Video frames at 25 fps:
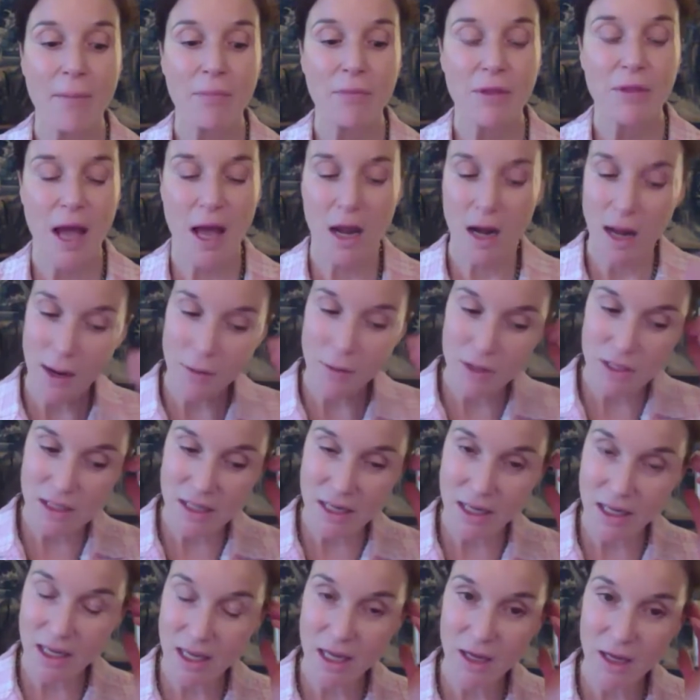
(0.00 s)
And I was
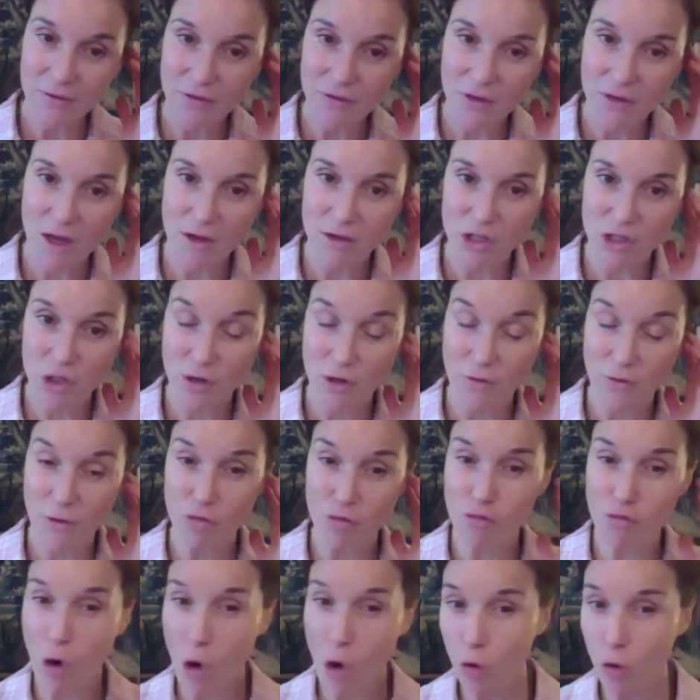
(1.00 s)
thinking of a sort of a
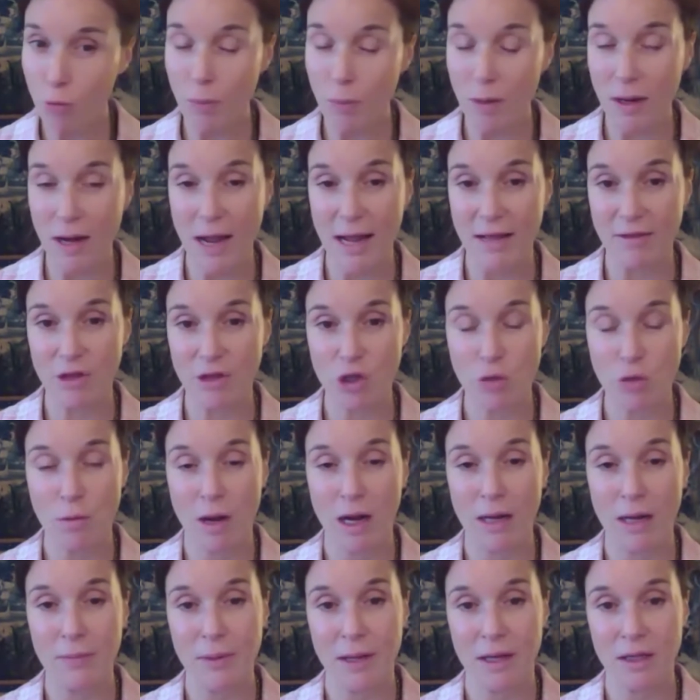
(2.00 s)
role play that you
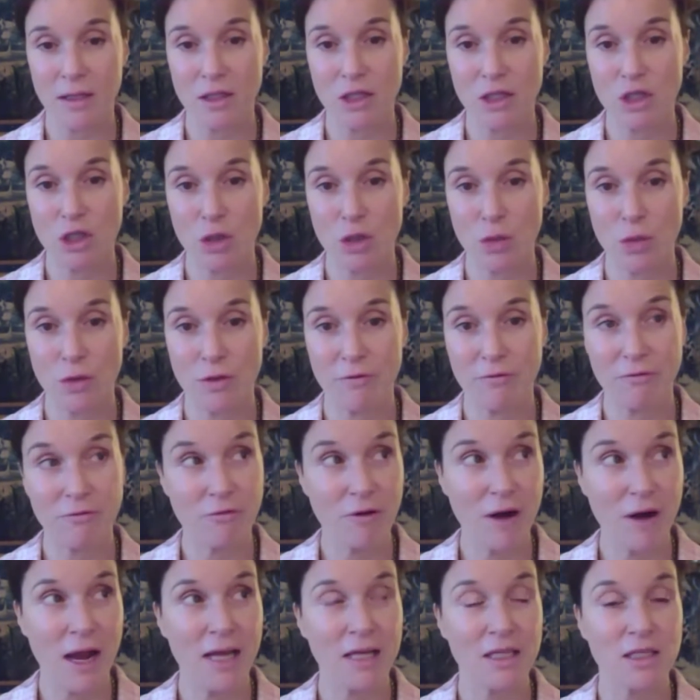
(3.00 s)
might be able to do with a
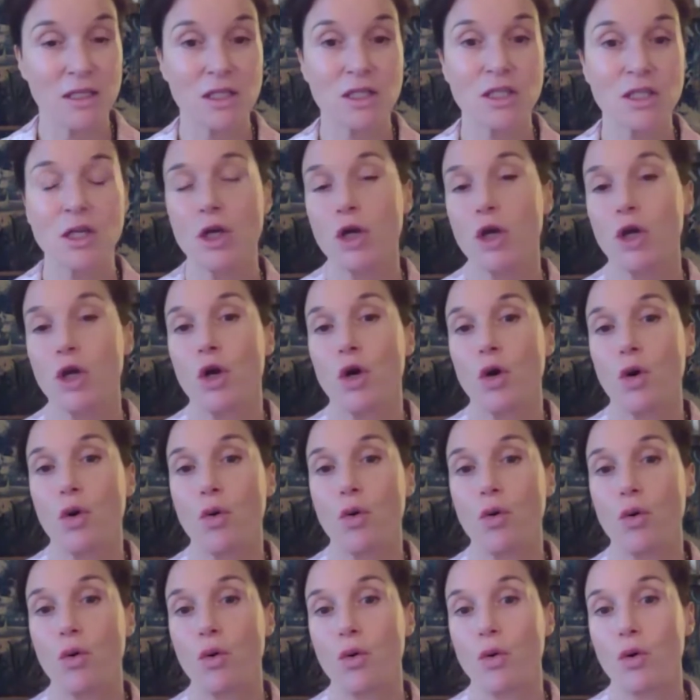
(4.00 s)
friend,
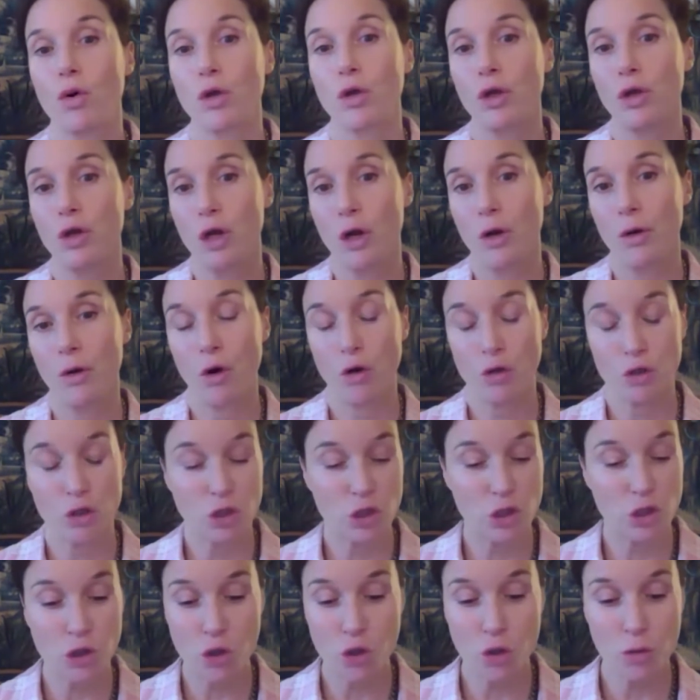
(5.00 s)
or, on
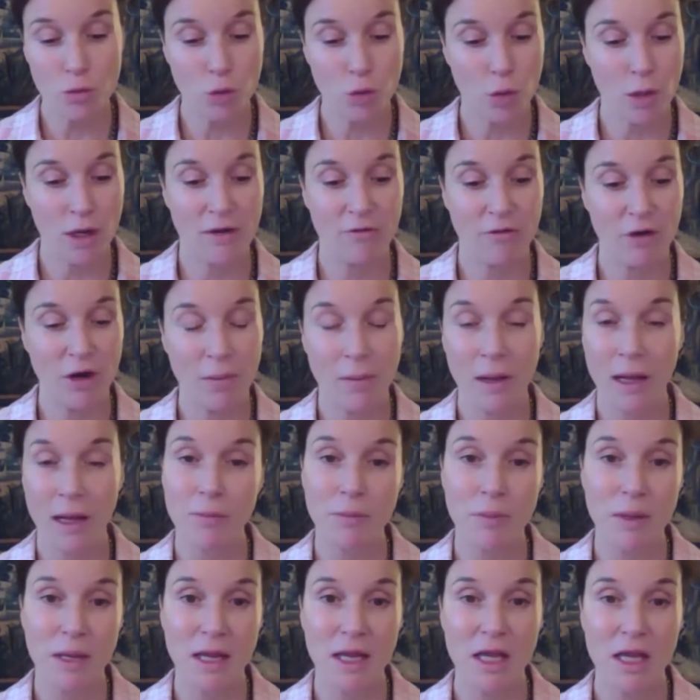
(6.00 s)
Zoom or whatever it
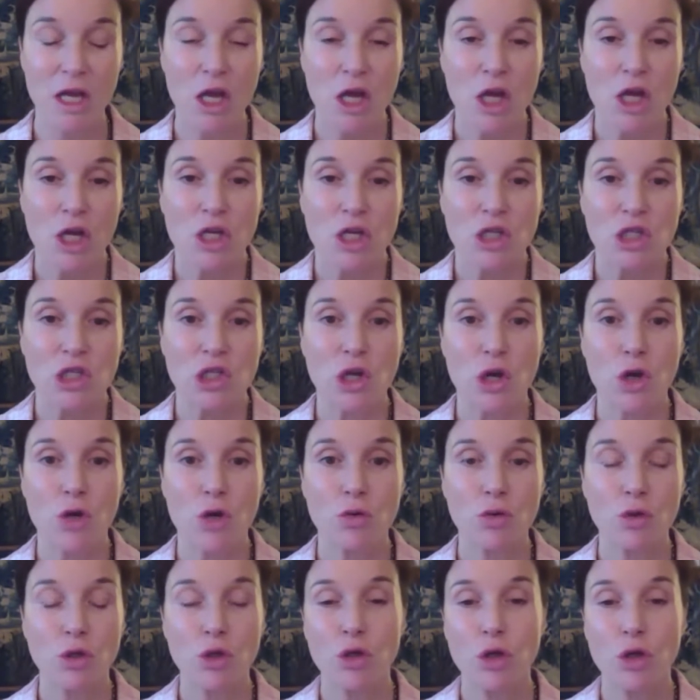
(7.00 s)
might be.
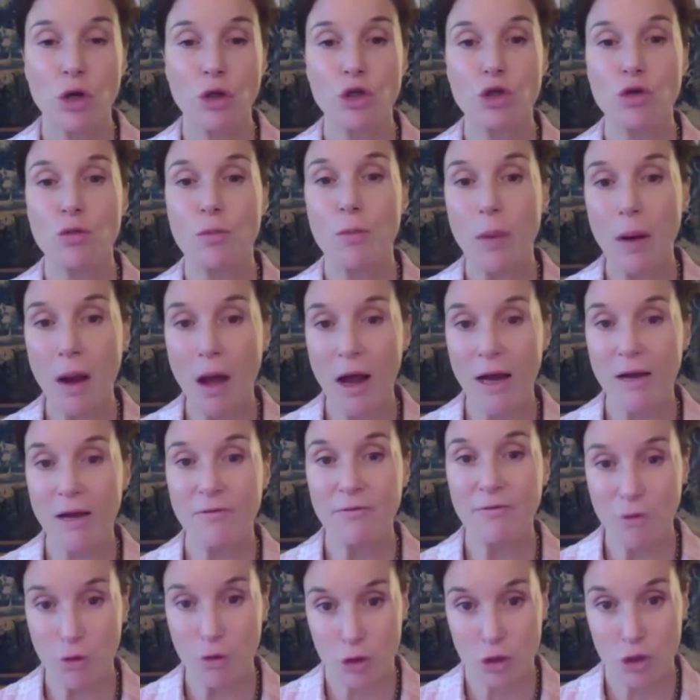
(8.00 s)
So, you
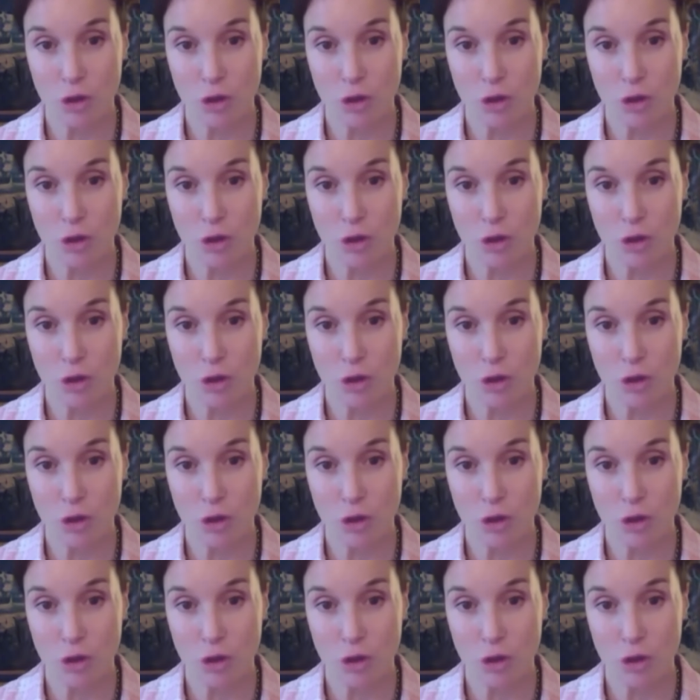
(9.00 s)
blindfold